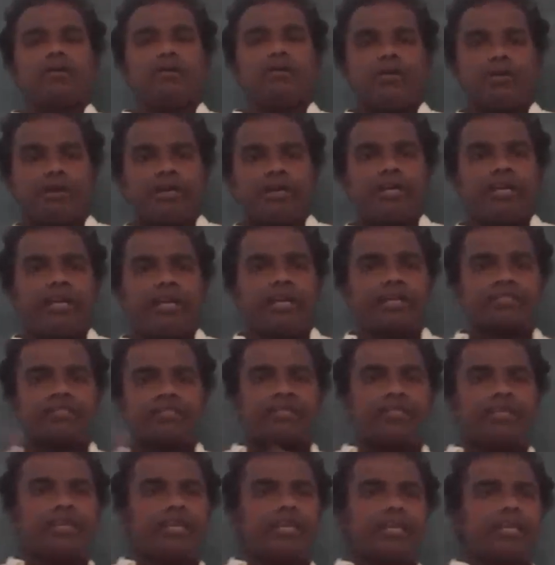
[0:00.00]
Already
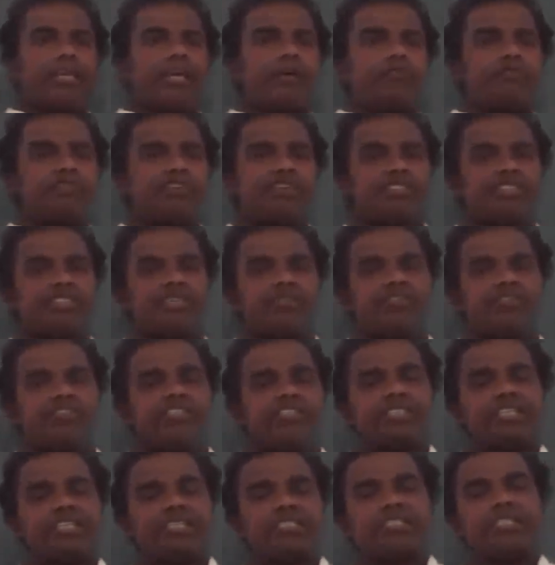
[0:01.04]
yesterday we
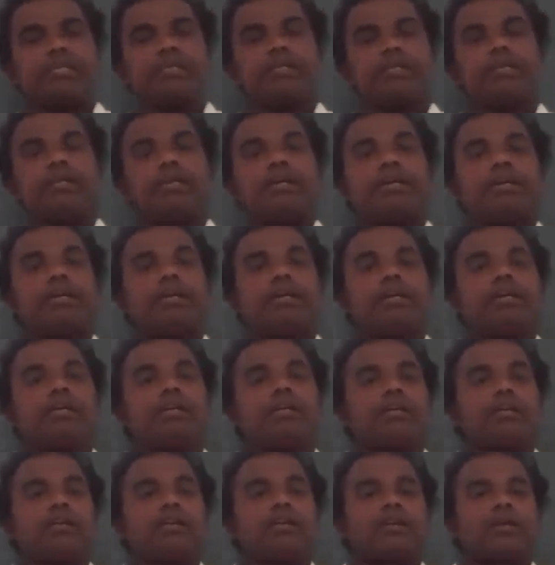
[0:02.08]
discussed it.
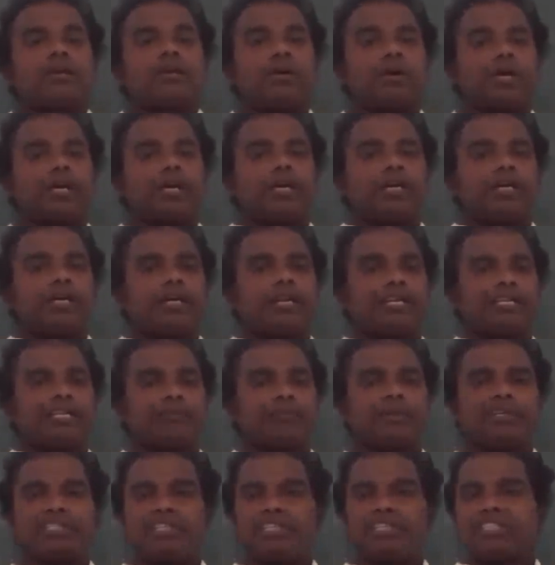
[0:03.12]
Okay,
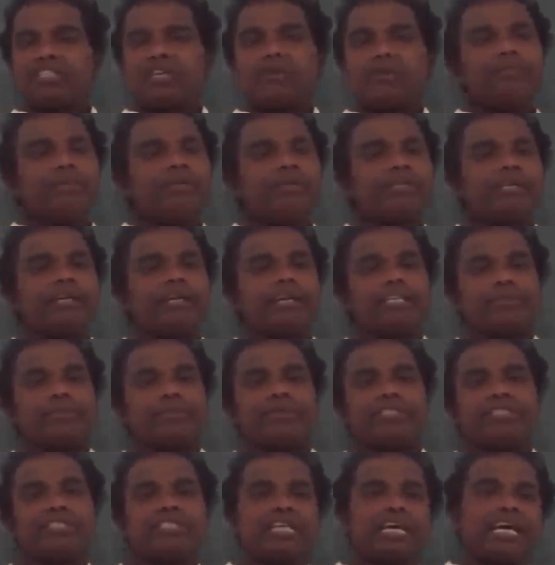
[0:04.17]
respiration is completed,
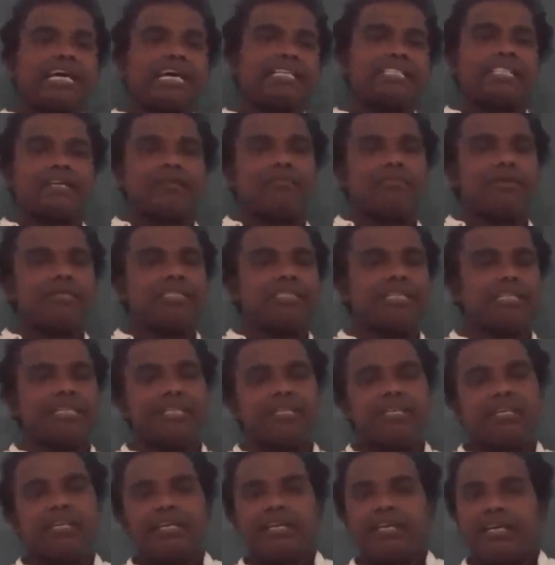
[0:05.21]
respiratory tract is
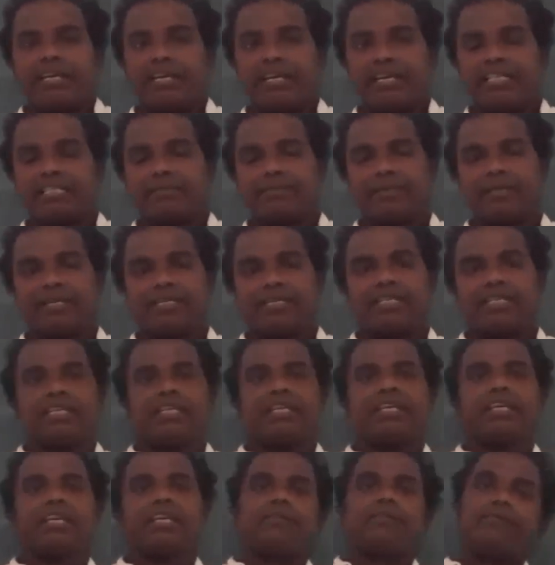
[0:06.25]
completed,
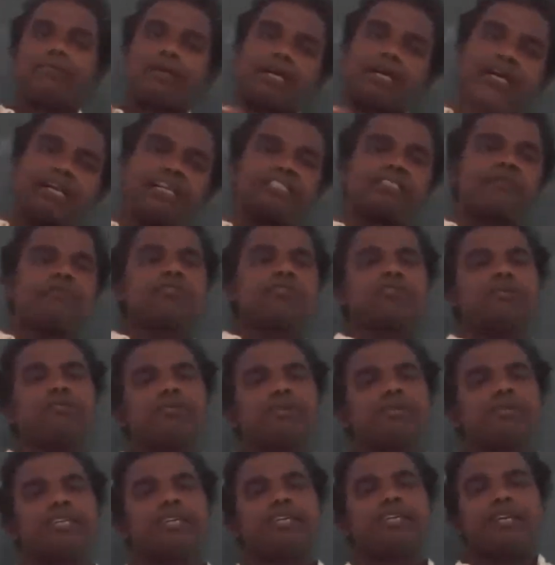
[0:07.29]
respiratory mechanism is
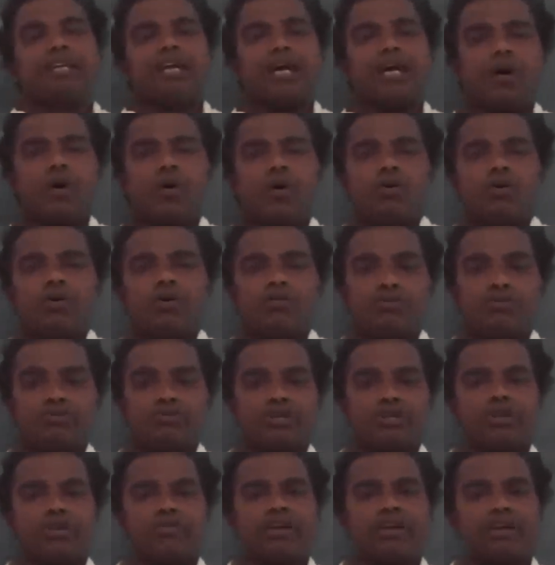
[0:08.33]
completed. Now,
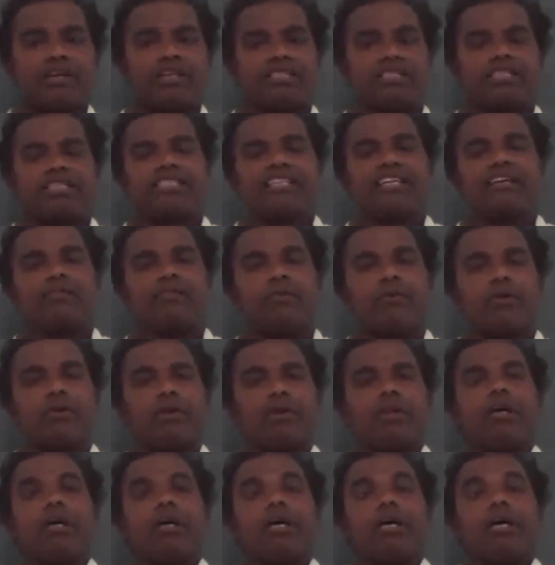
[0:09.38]
today we are discussing
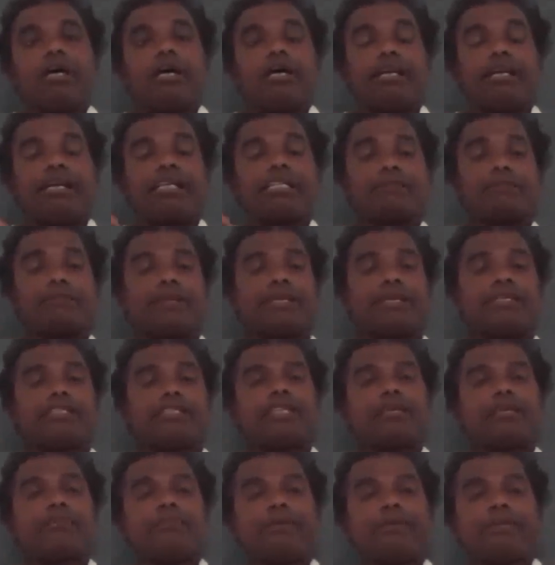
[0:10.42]
about
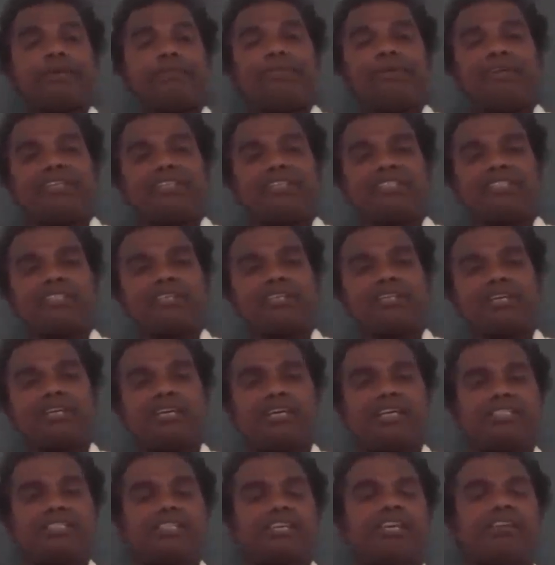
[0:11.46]
respiratory pigments.
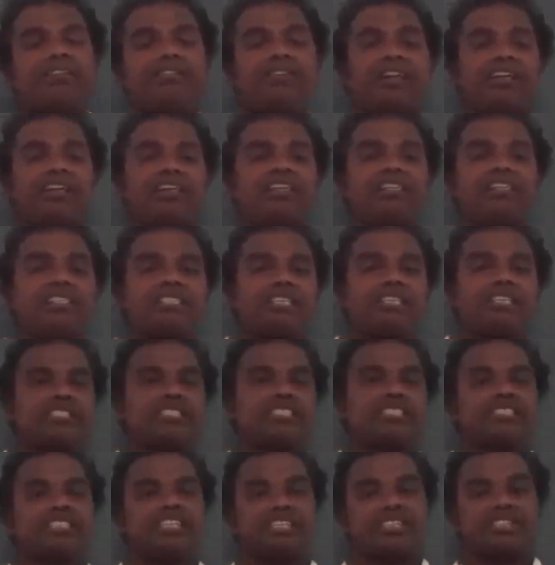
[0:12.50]
Yesterday we already
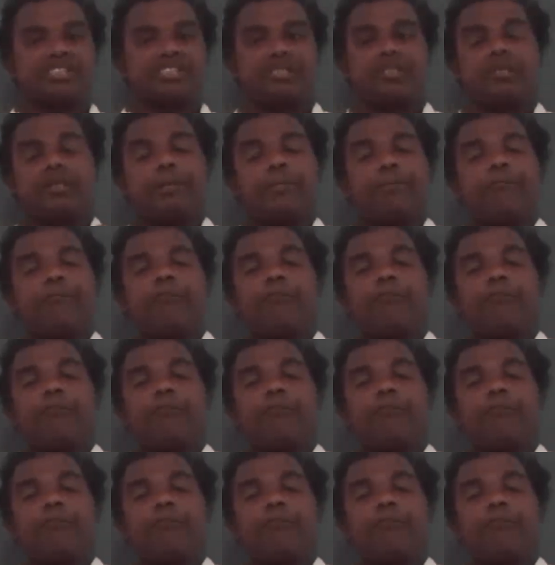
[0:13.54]
discussed infection.